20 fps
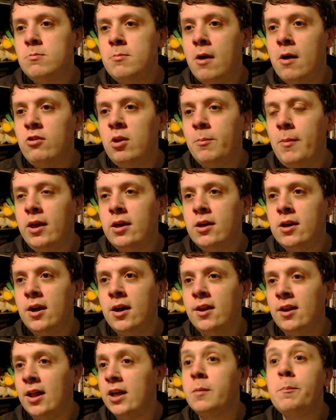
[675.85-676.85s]
Mario
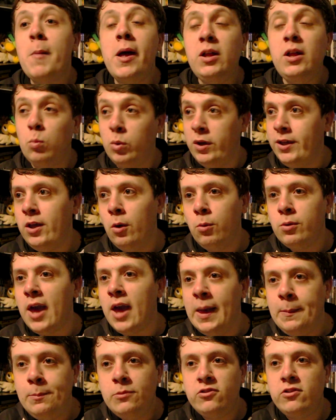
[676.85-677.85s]
Maker, like many Wii U
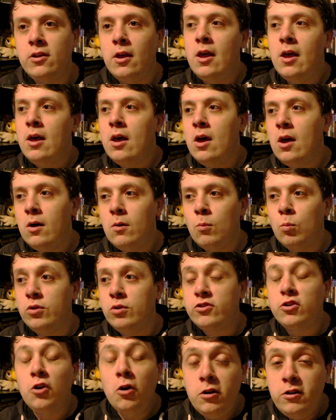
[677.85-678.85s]
games,
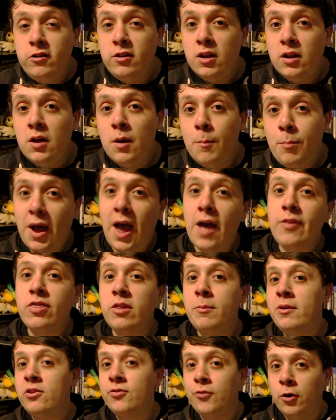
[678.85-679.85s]
was good, but had
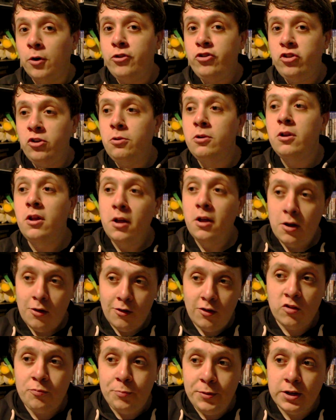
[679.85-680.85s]
the misfortune
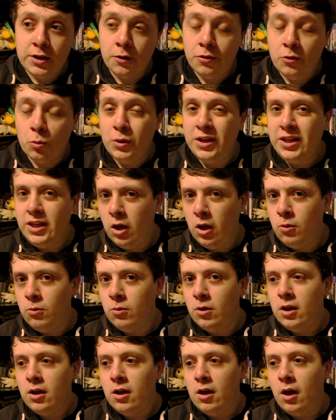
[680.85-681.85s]
of being on the Wii
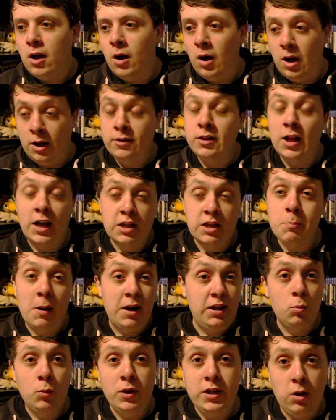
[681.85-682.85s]
U. And like
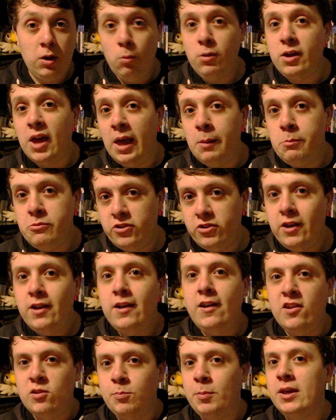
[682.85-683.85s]
many Wii U games,
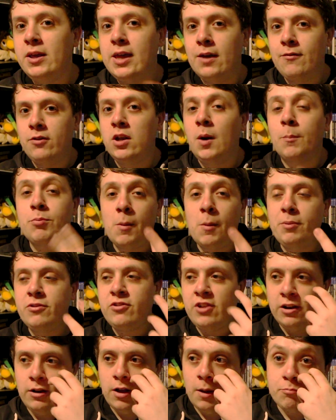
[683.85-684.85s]
it's been given a
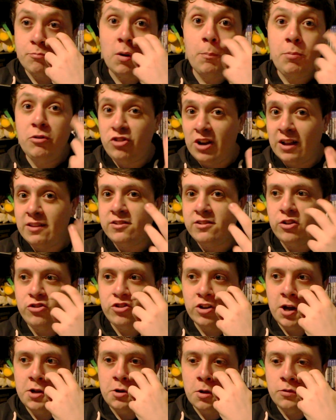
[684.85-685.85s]
proper chance to
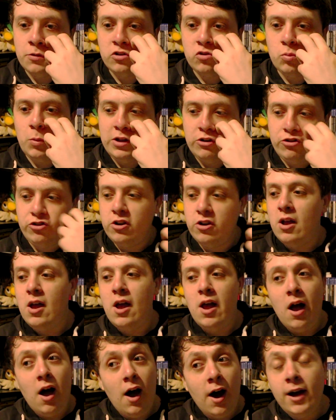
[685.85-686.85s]
shine on the Switch.
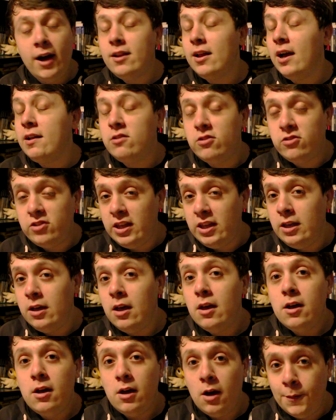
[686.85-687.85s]
I'd like to
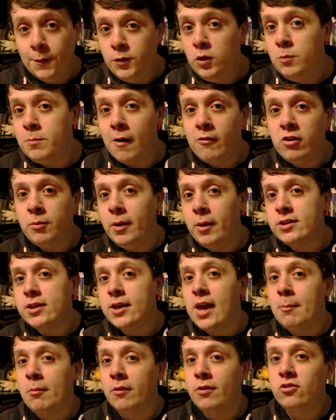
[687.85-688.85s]
see a new Mario Maker
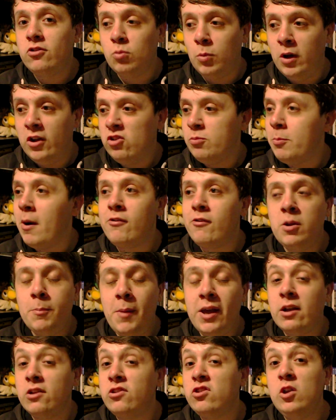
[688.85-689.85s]
game on the Switch, Mario
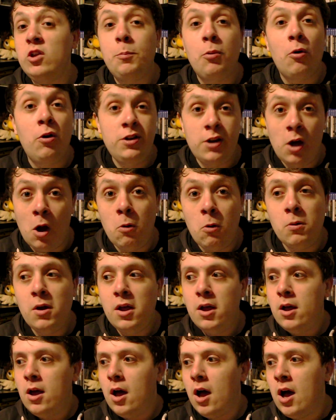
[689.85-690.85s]
Maker 2.0.
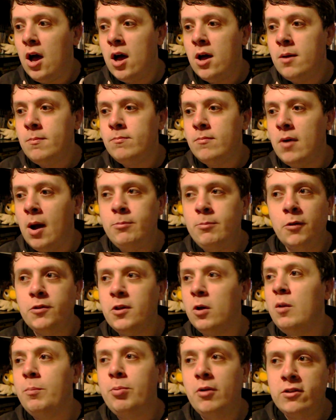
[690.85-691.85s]
I'm not
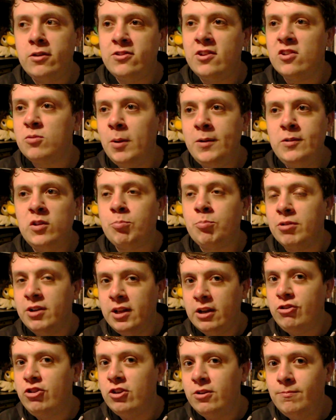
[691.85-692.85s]
the only person that's made this
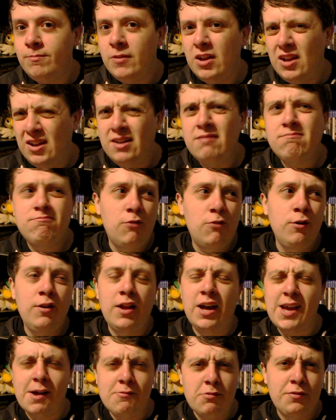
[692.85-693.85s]
prediction.
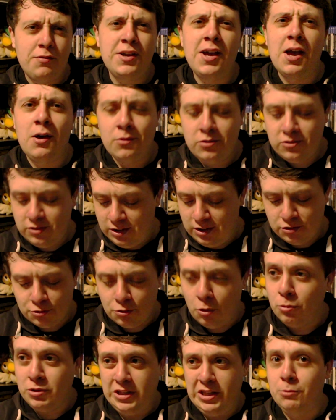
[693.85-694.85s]
Unlike everything else, these
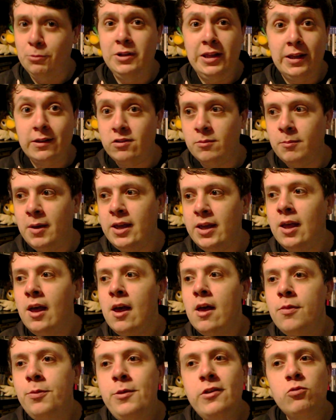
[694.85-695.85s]
are all unique to me.
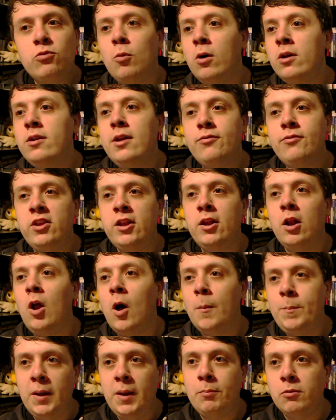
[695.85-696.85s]
This one, I've seen a
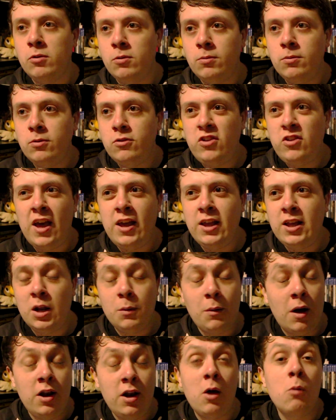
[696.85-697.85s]
lot of people say. You
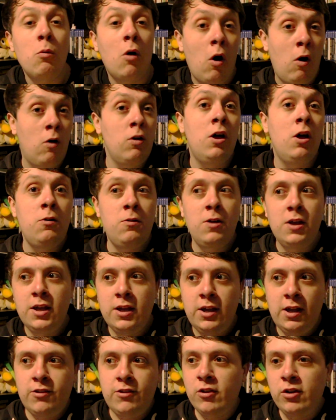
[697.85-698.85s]
know, I know Arlo,
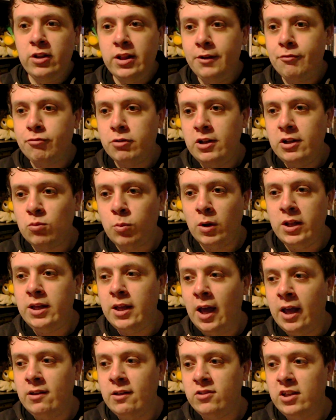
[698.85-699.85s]
he did an E3
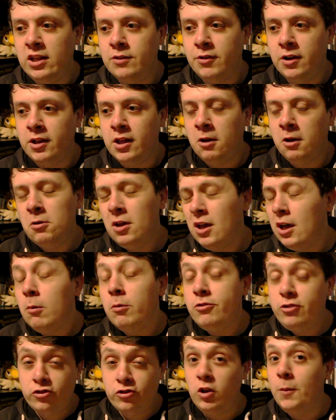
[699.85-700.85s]
2018 video,
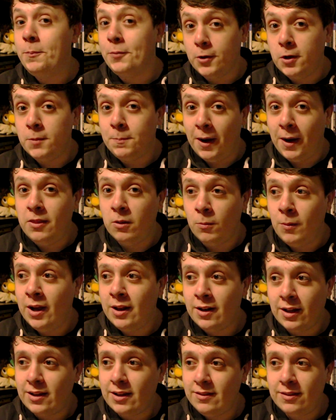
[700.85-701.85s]
which is super good, by the way.
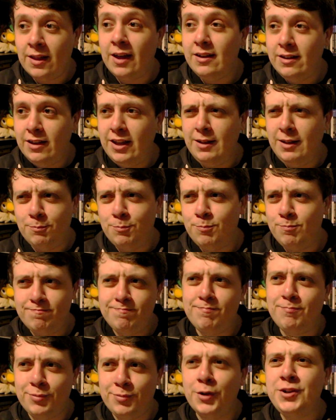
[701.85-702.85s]
Like, that, he
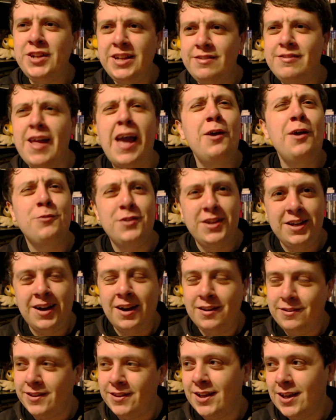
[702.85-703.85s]
bloody nailed it,
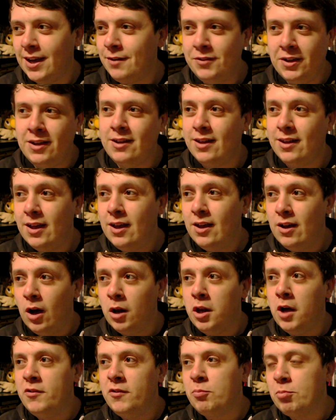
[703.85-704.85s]
I think. I think
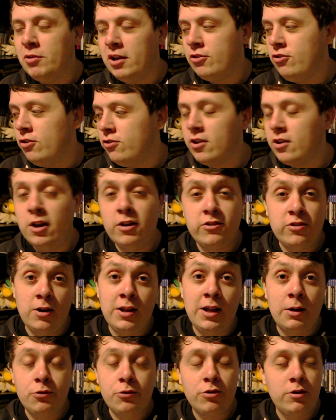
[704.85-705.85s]
a lot of his predictions are going to
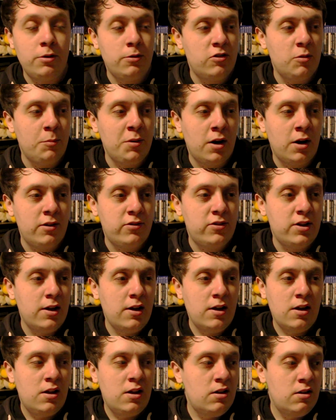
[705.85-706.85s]
turn out true, to be honest.
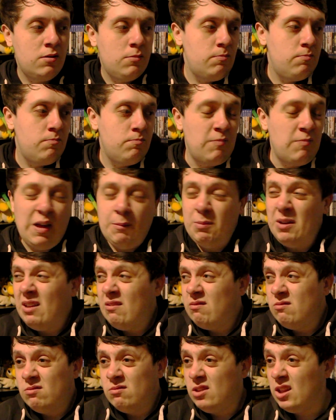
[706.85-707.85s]

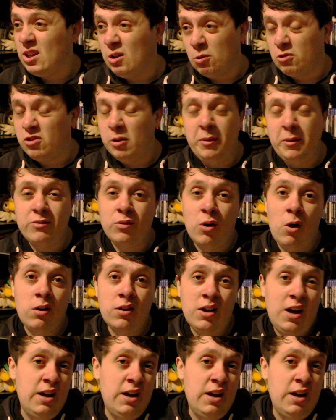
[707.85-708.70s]
Maybe. He could also be wrong.